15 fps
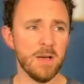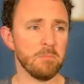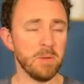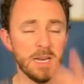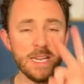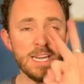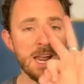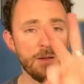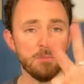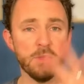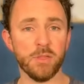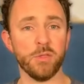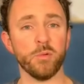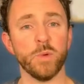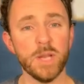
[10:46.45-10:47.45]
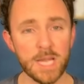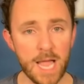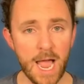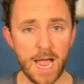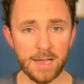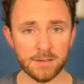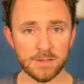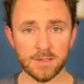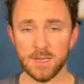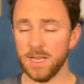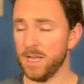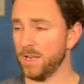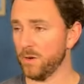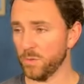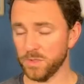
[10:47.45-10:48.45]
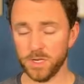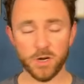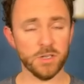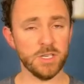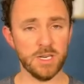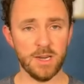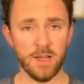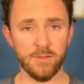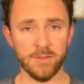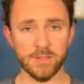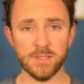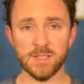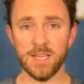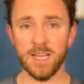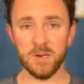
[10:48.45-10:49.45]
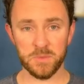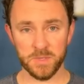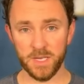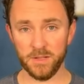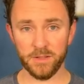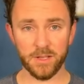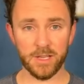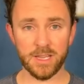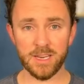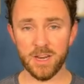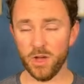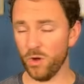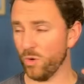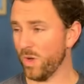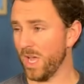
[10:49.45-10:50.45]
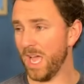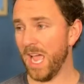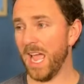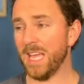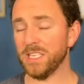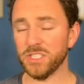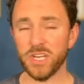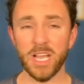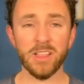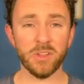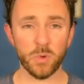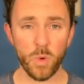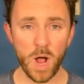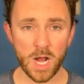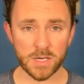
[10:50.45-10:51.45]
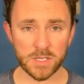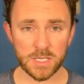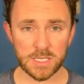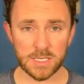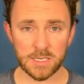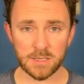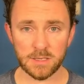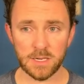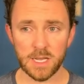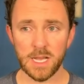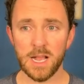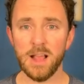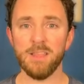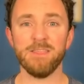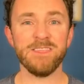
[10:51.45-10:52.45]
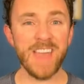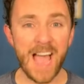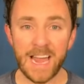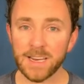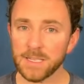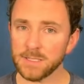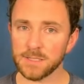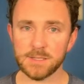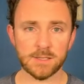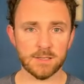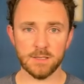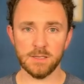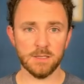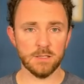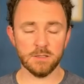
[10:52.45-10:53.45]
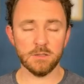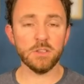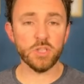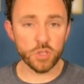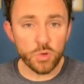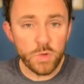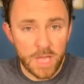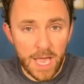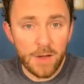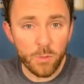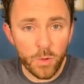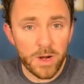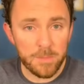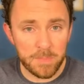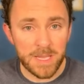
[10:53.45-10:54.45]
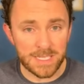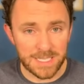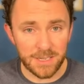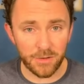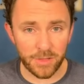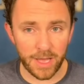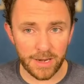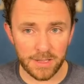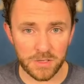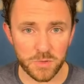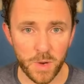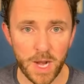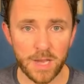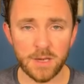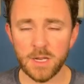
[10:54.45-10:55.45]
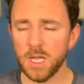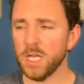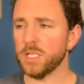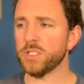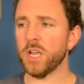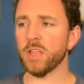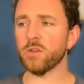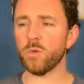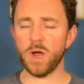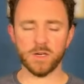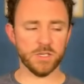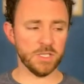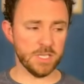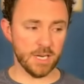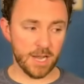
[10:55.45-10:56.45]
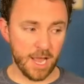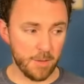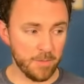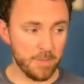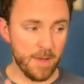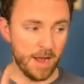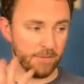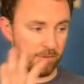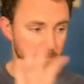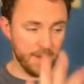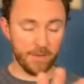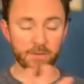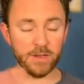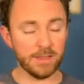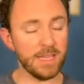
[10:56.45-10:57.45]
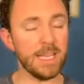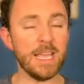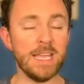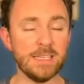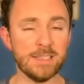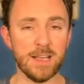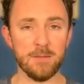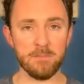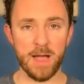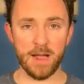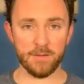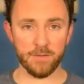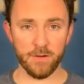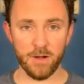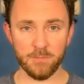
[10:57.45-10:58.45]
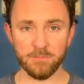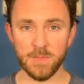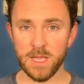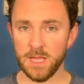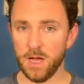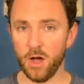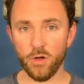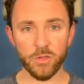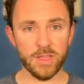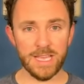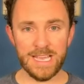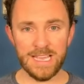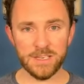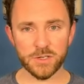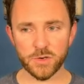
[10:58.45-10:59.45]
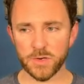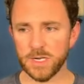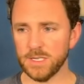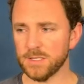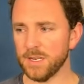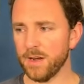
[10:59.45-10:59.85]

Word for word: but he named three guys, and it was RJ Davis, it was Elliot Cadeau, and Jalen Washington. That is you get what a big deal that is, right? Jalen Washington coming back from everything he's come back from, all the injuries and